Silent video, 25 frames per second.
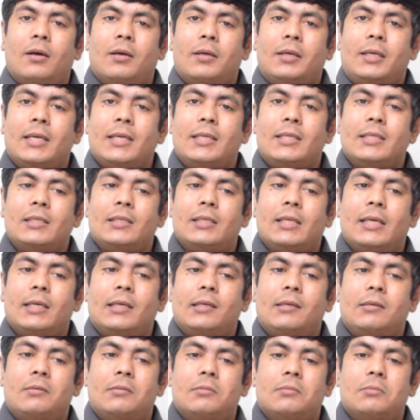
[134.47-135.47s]

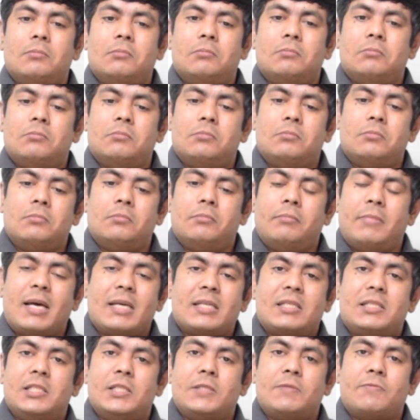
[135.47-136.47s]
getting
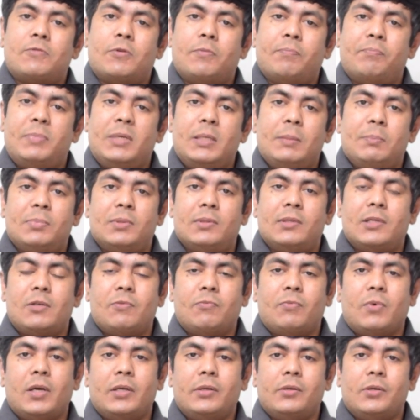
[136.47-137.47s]
messages from people
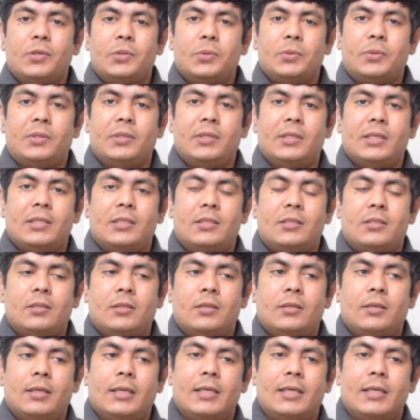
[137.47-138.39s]
that why don't you create